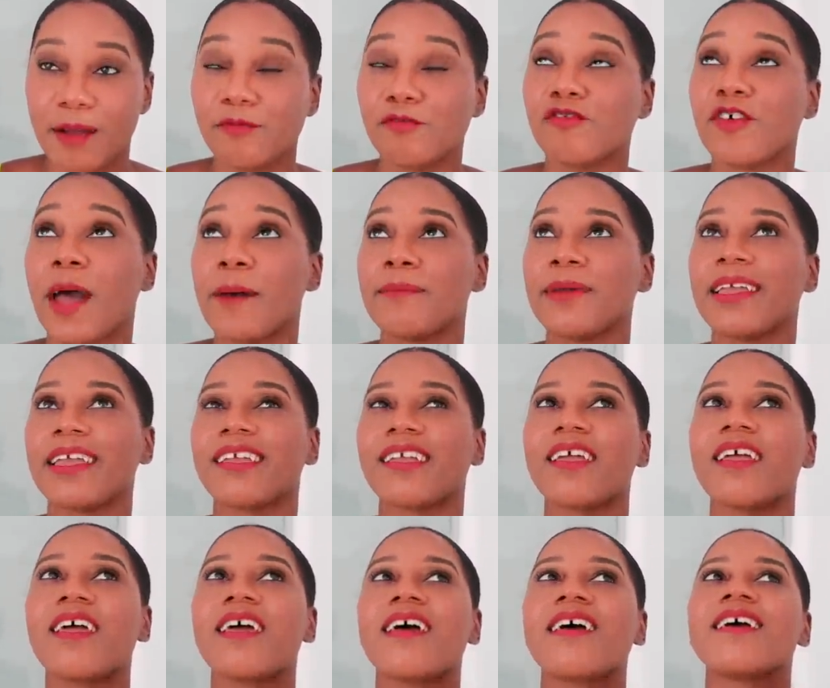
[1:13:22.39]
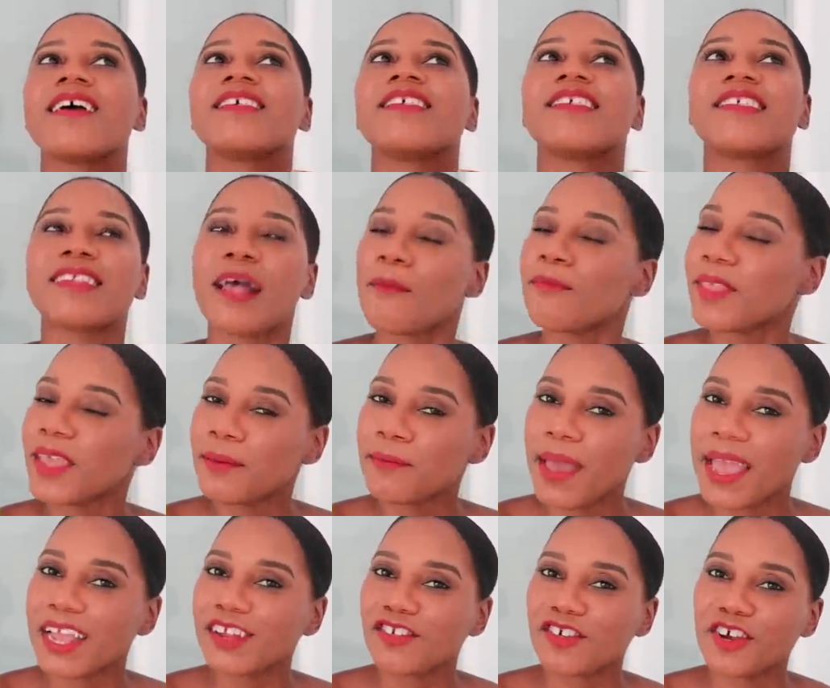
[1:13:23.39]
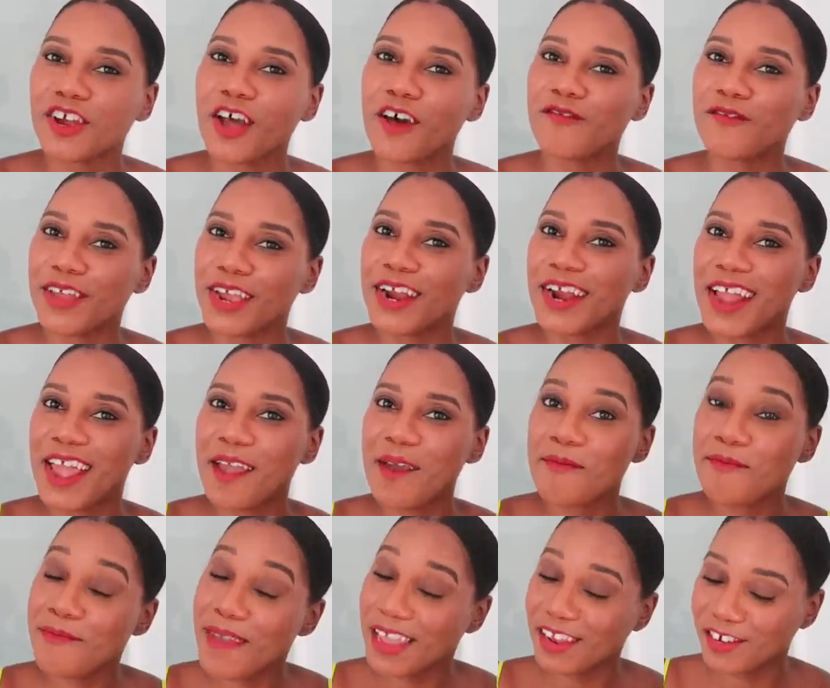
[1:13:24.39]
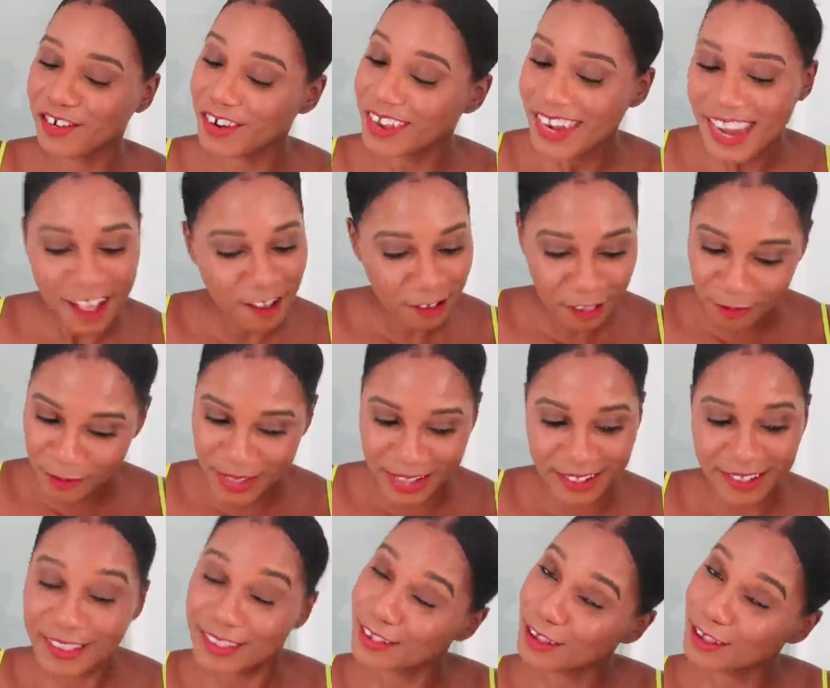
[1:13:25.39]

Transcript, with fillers: I'm dropping something major, a very major announcement.